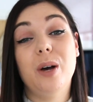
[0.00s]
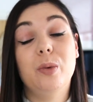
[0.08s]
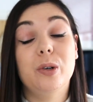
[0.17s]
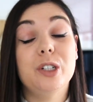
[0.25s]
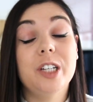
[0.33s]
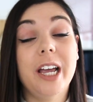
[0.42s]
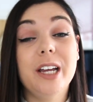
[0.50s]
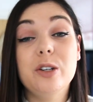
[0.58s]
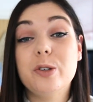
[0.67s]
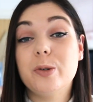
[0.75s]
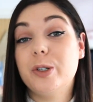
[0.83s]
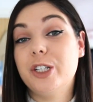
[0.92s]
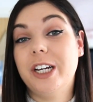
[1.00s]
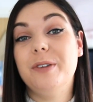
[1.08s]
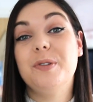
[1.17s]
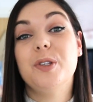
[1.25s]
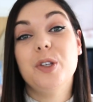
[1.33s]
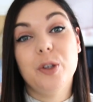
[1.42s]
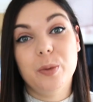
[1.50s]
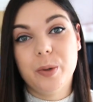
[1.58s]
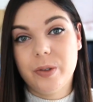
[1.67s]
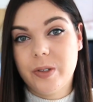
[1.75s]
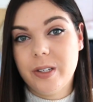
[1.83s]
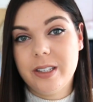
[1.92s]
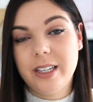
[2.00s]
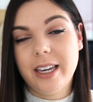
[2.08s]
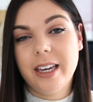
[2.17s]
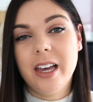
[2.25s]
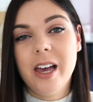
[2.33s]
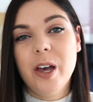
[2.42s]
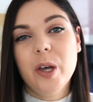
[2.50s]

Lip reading: and what change or shifts you want to see.